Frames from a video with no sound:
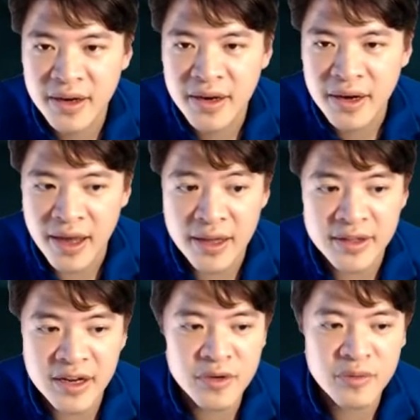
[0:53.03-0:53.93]
And
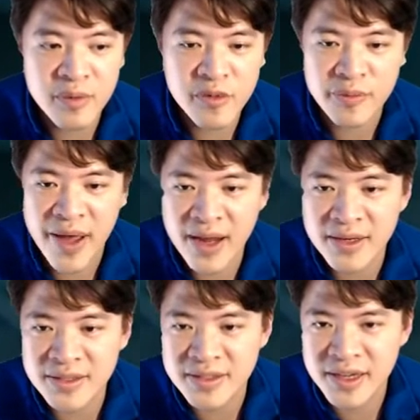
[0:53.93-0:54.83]
then I remember back in
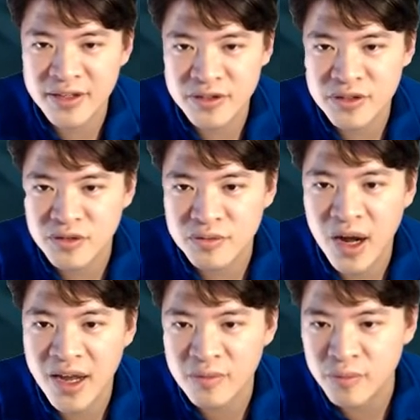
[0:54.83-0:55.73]
the day, I used to
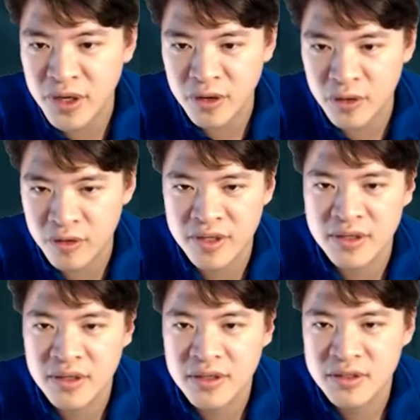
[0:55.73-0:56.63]
mine Bitcoin.
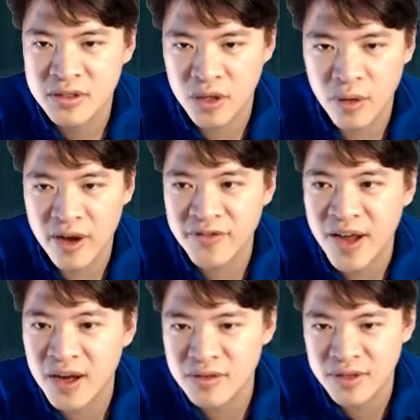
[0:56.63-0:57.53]
So I
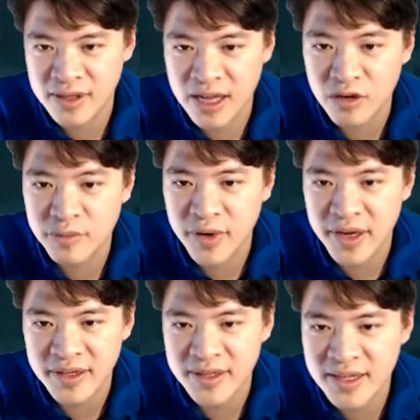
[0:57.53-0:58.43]
found cloud
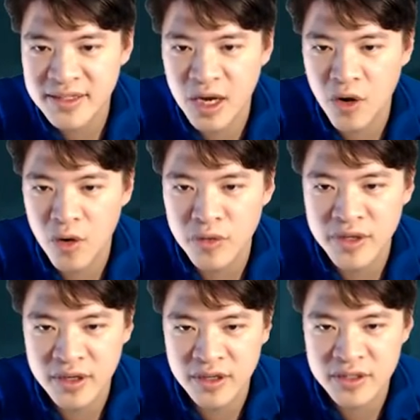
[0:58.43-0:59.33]
mining, and that's how I really
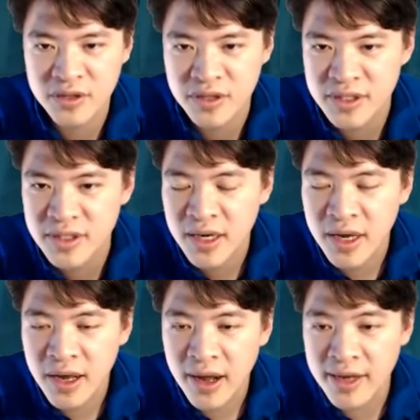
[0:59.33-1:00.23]
got started.
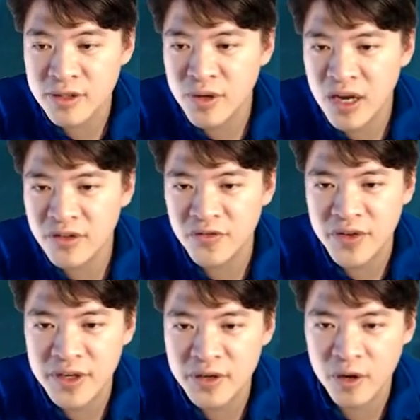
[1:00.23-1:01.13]
I do have a
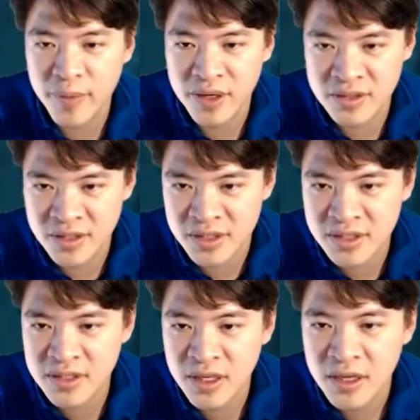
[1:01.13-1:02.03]
video about
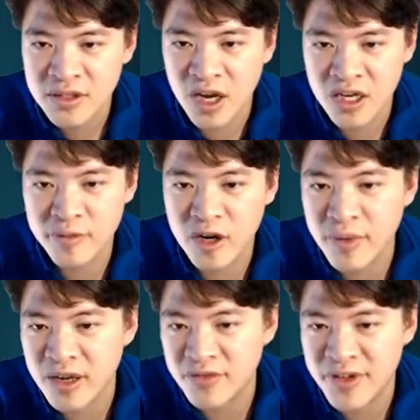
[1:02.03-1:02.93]
this, talking about
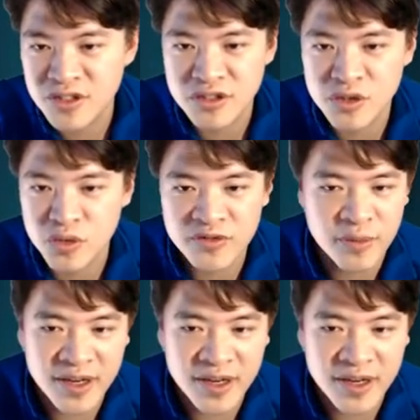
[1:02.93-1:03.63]
my adventures with mining